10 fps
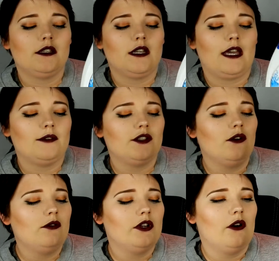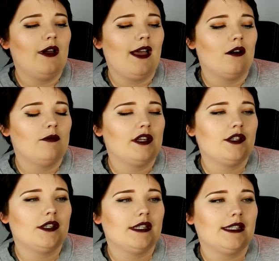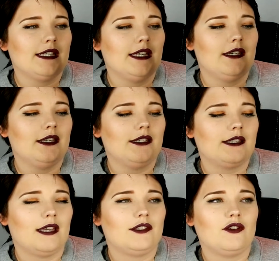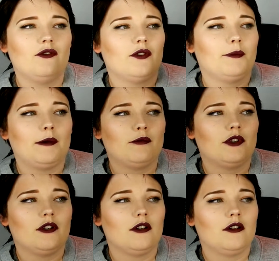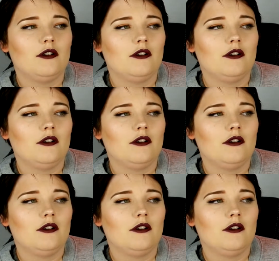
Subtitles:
I don't know how much this is. I don't remember